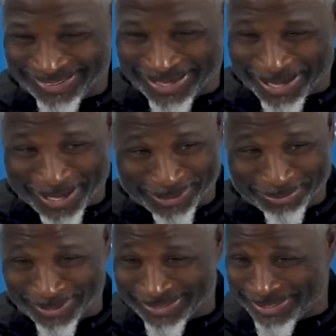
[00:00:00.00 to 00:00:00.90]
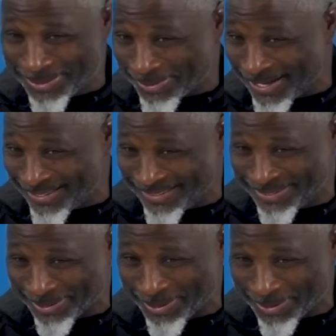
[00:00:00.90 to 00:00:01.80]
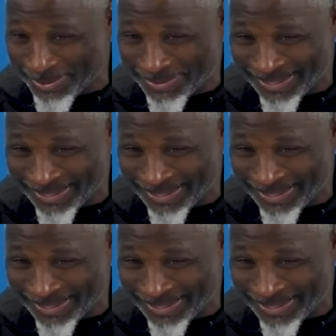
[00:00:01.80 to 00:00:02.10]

I like the blitz anyway, so.